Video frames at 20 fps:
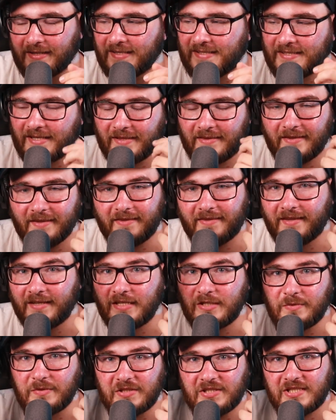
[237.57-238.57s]
I said that
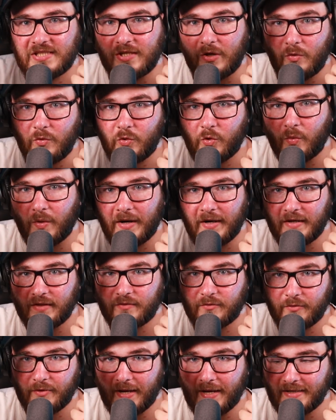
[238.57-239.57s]
things were so quiet
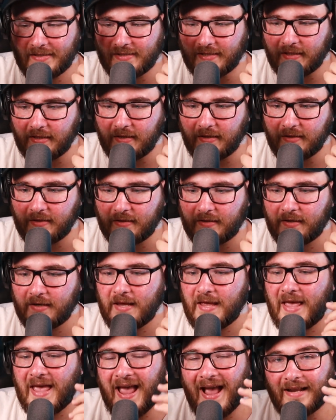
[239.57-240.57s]
through XLR,
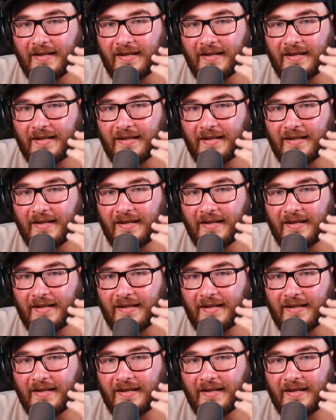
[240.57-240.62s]
and